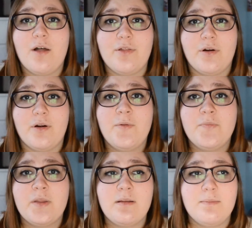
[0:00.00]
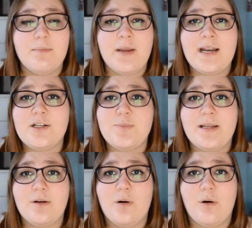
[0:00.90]
other
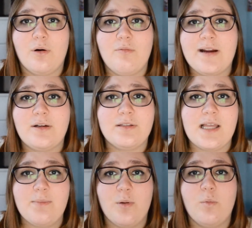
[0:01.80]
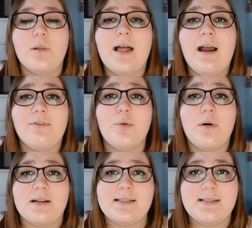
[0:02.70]
management or record label will ever
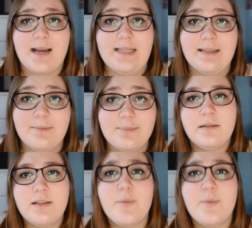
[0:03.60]
want to sign them.